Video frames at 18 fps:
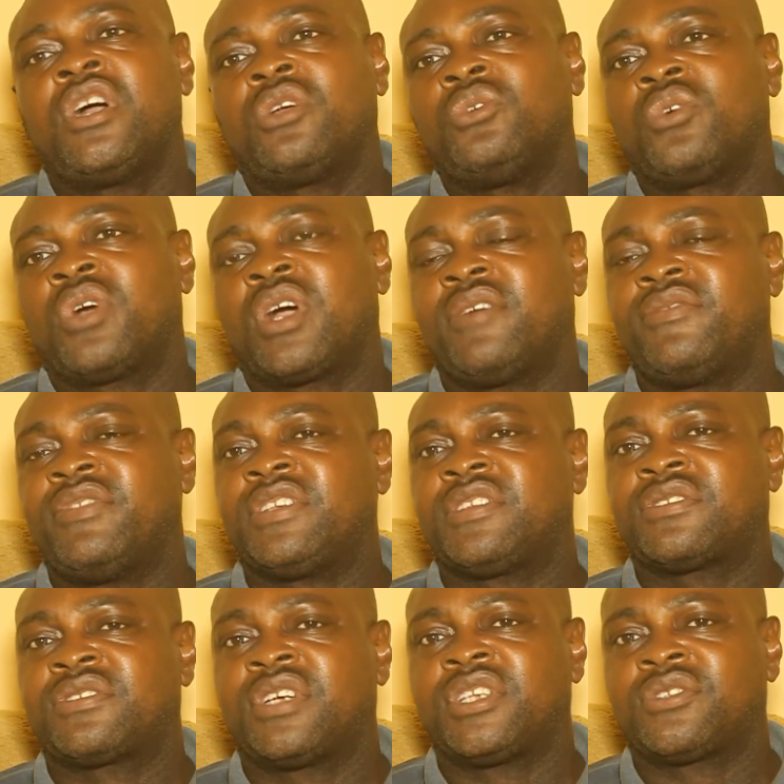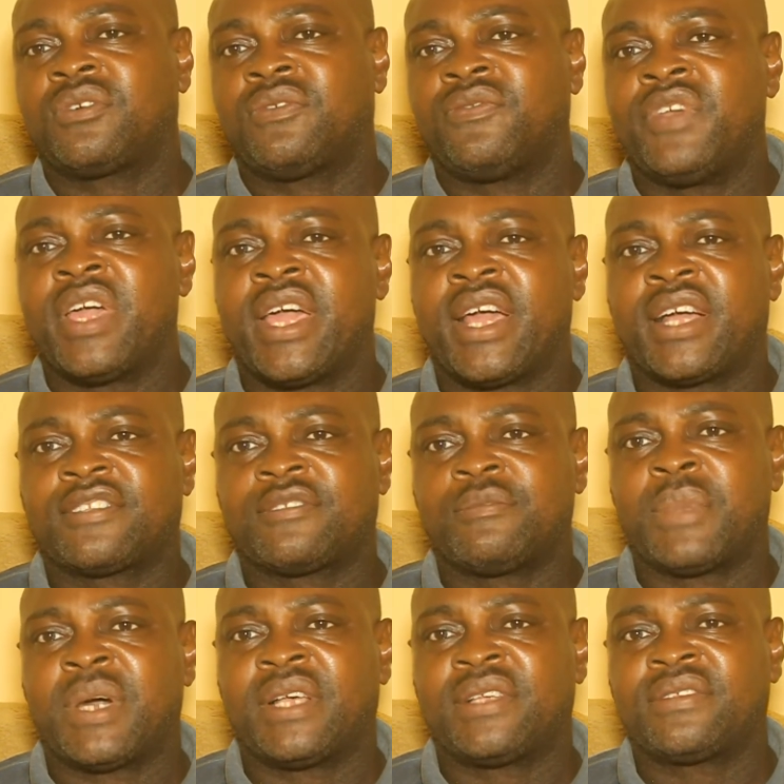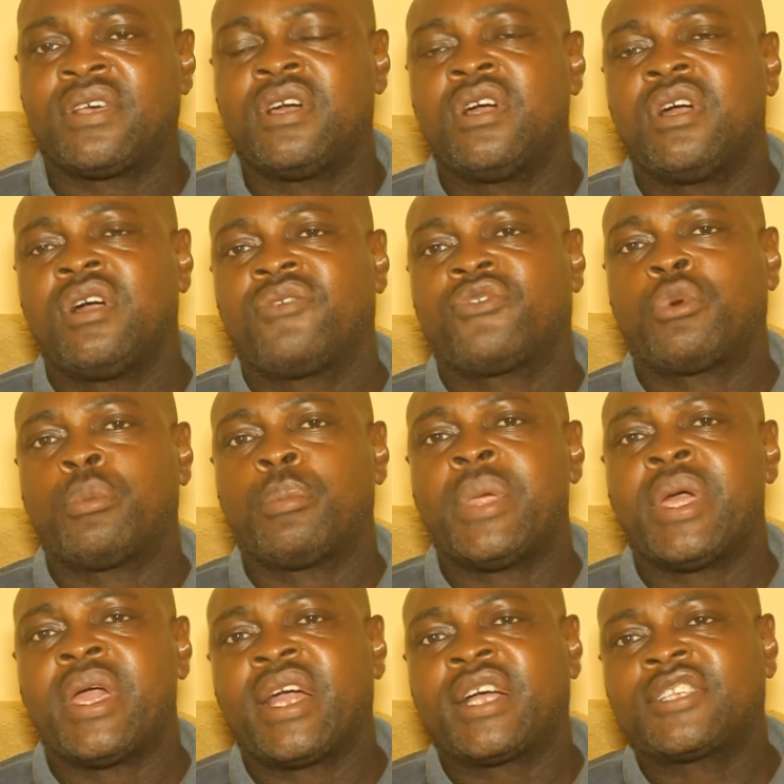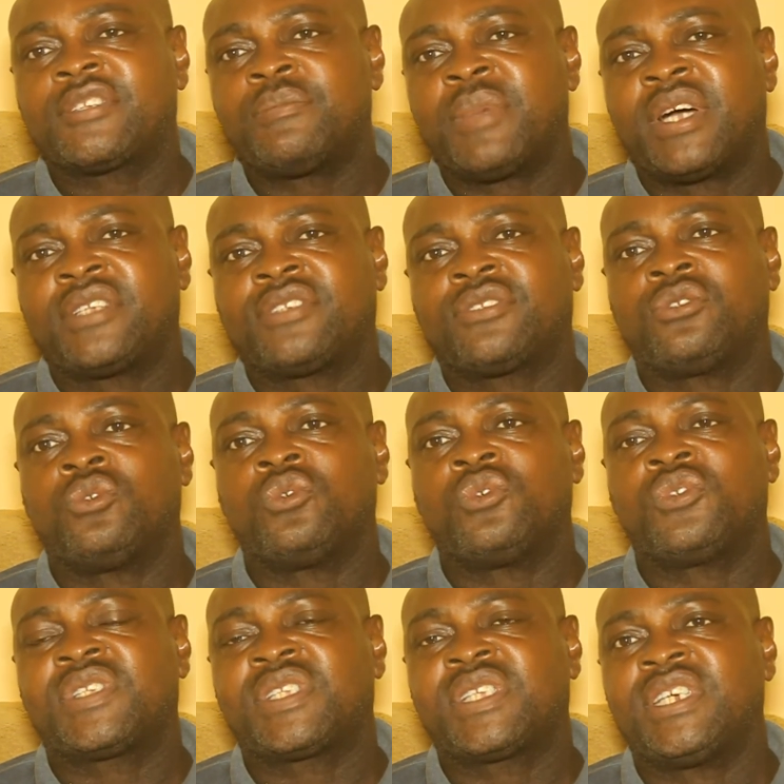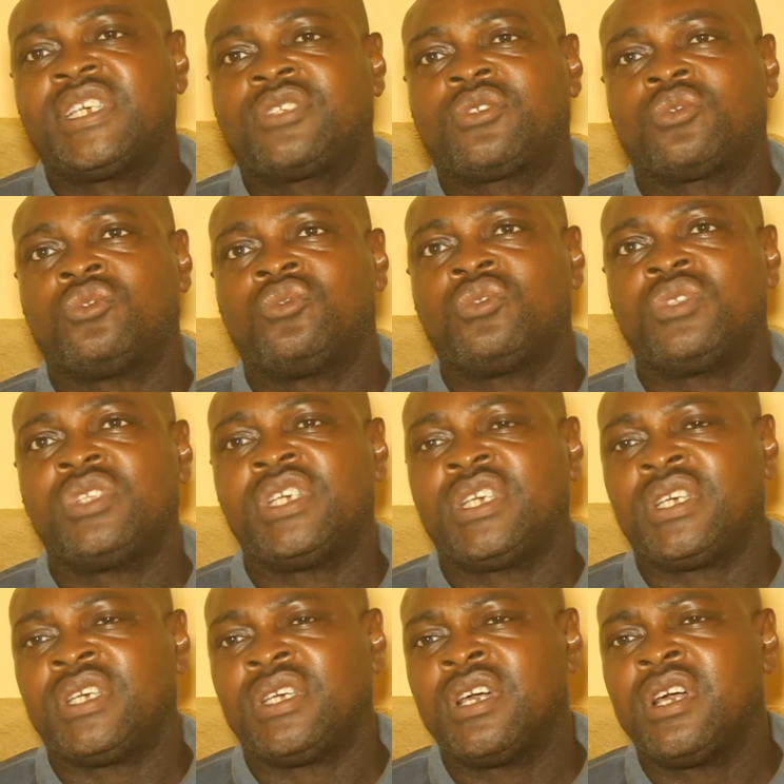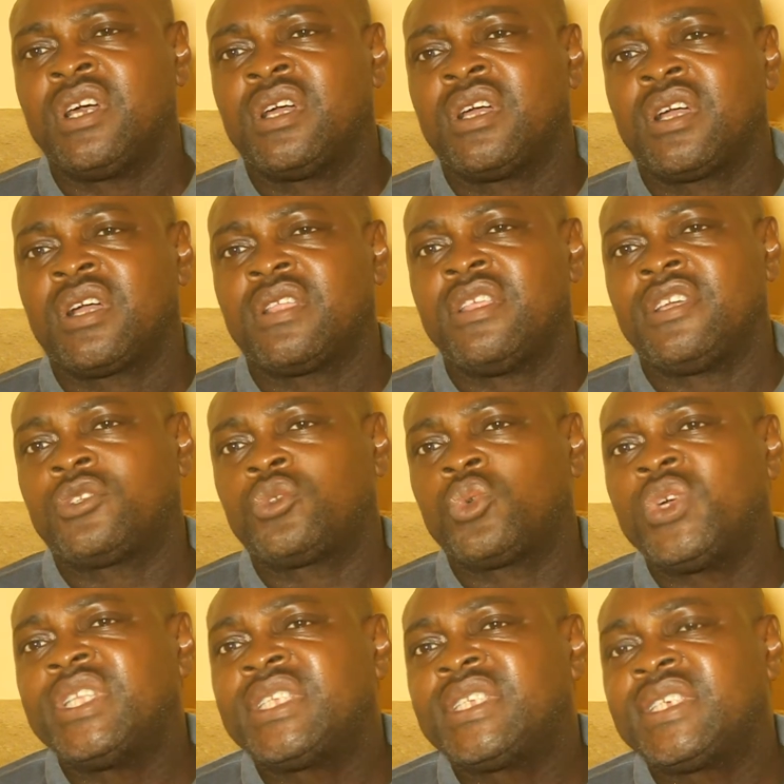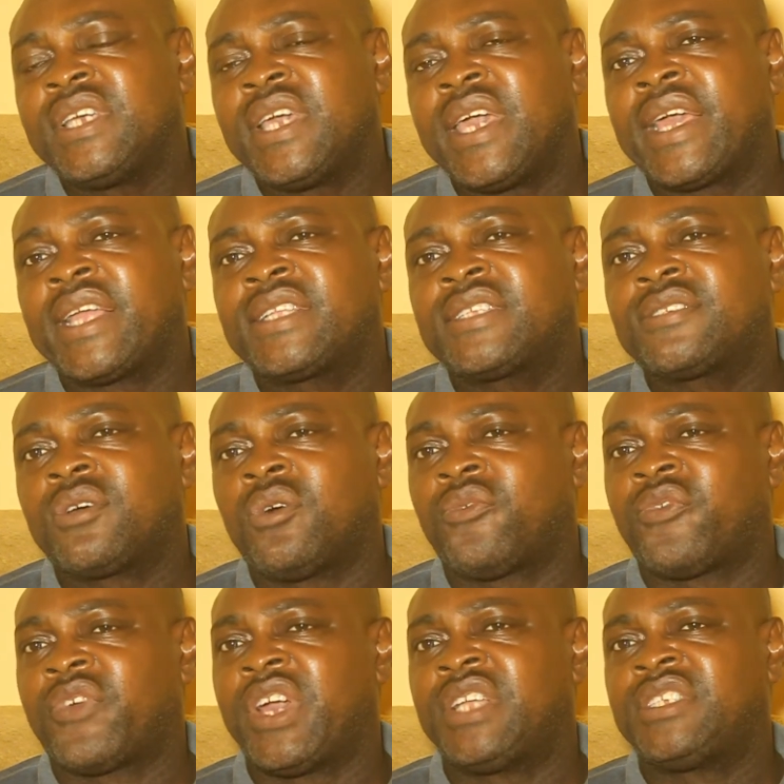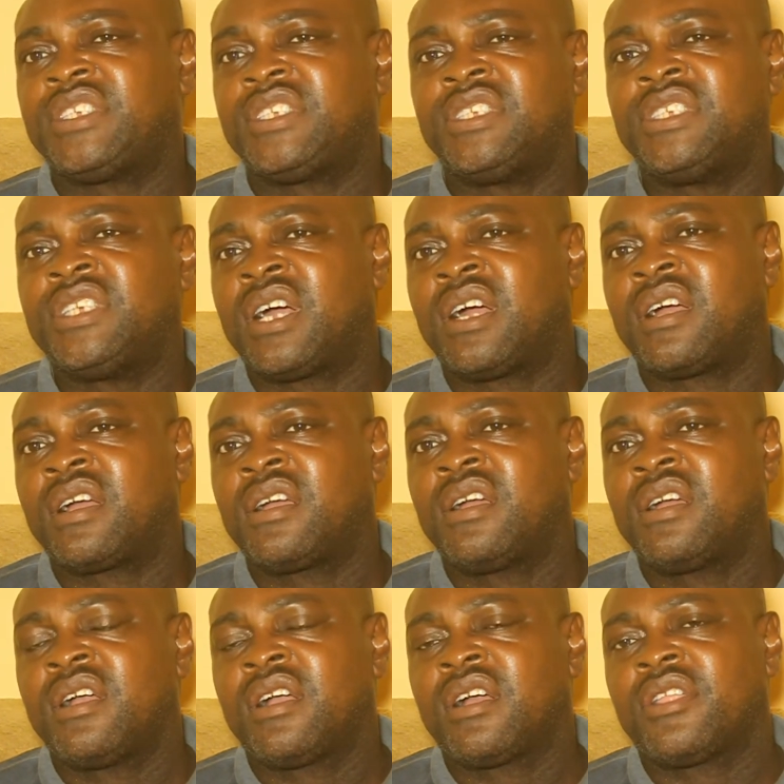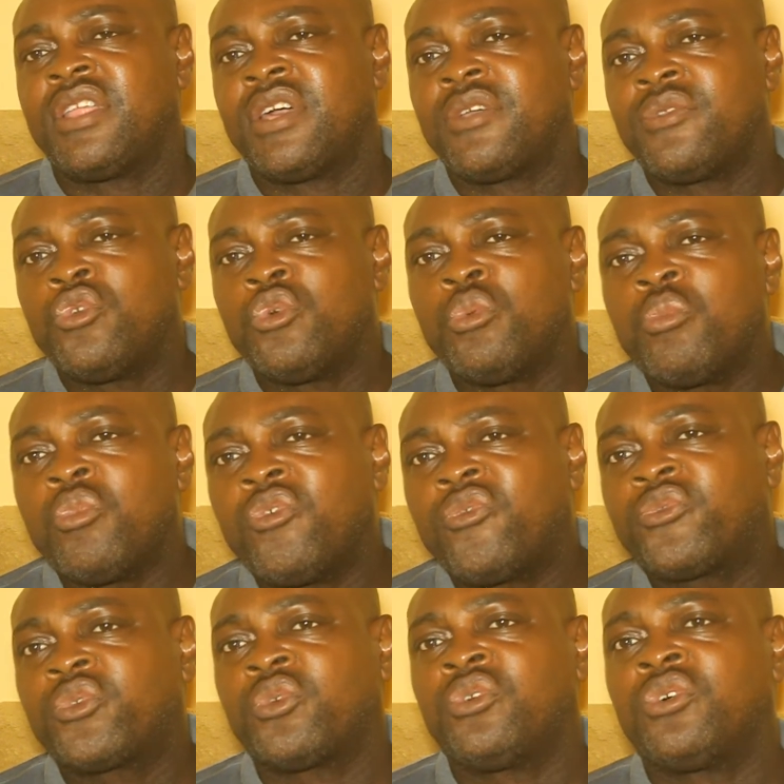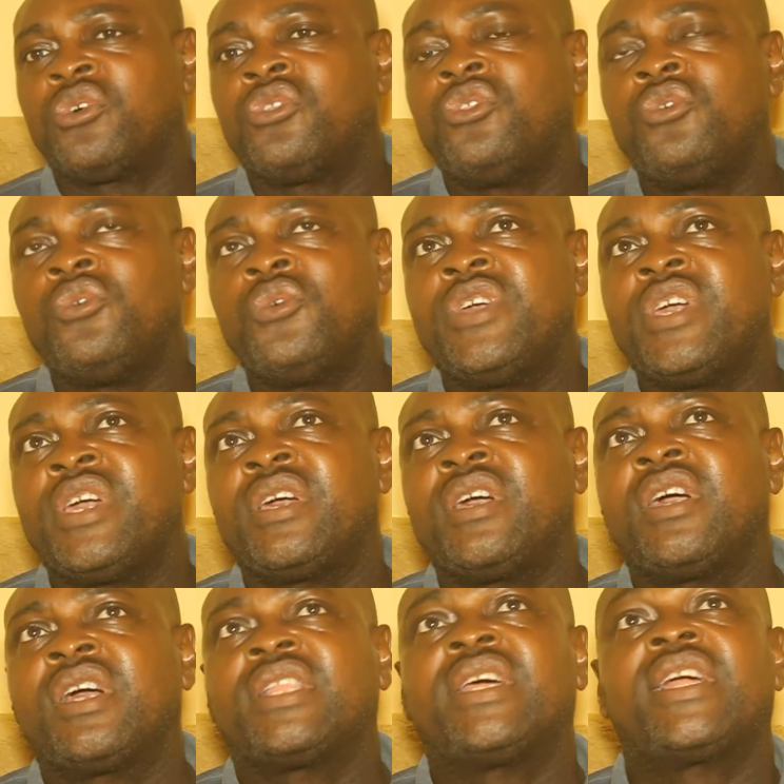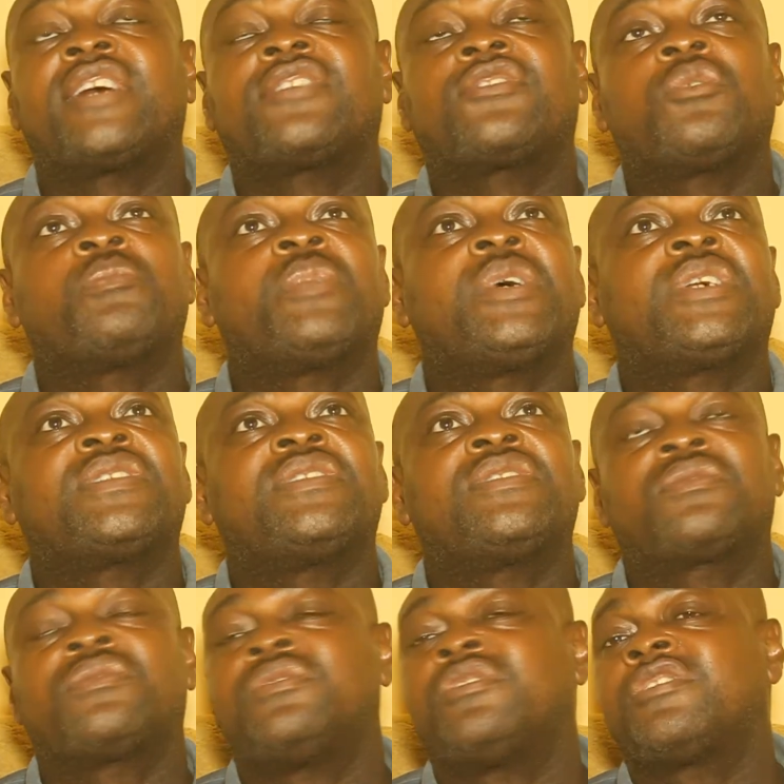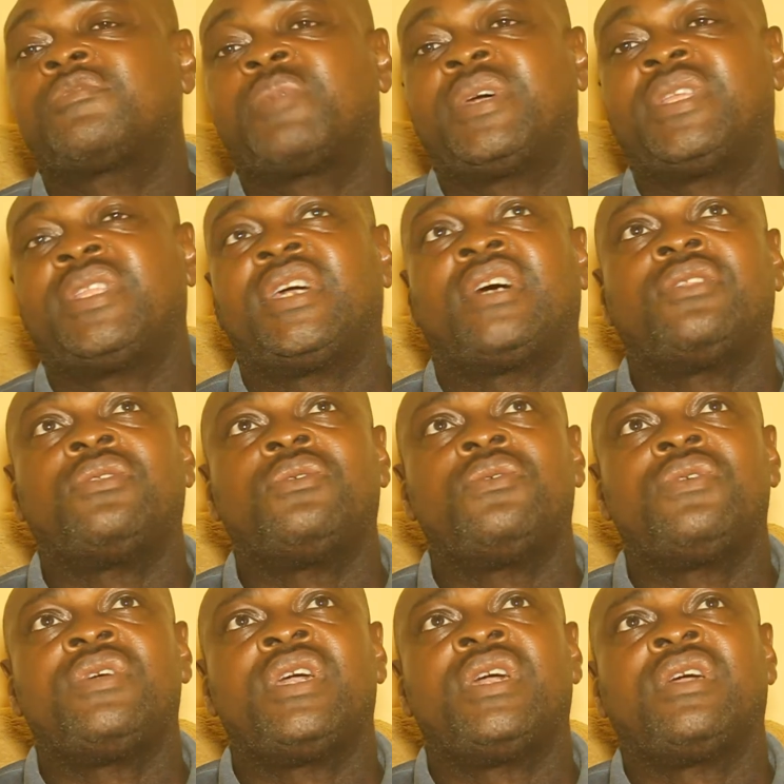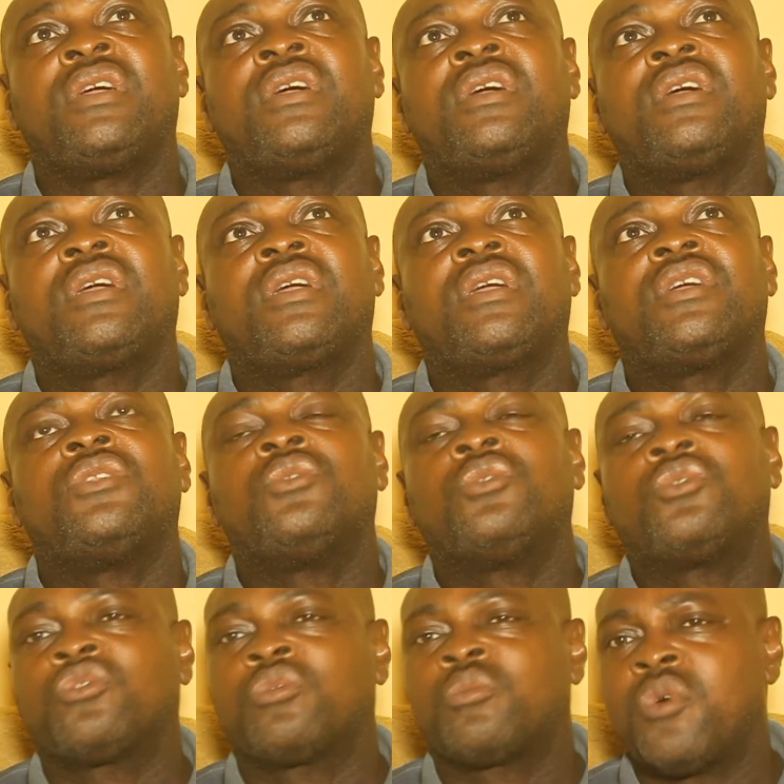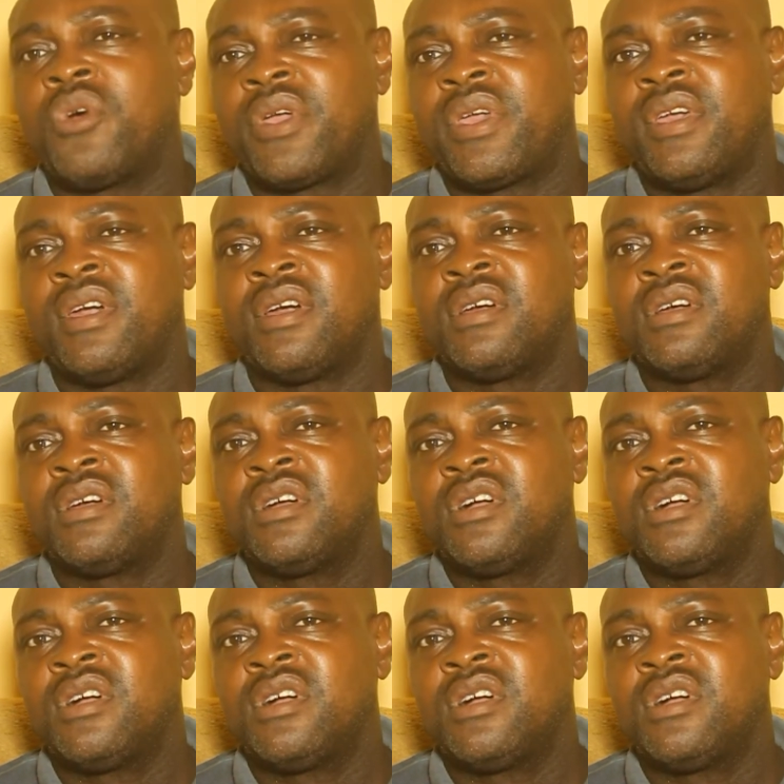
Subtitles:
You have the stress of the Xmas. From the Xmas, you stay to do the 28th of Echija, then you move to your New Year. There are some persons who don't spend their New Year in Otukpo here.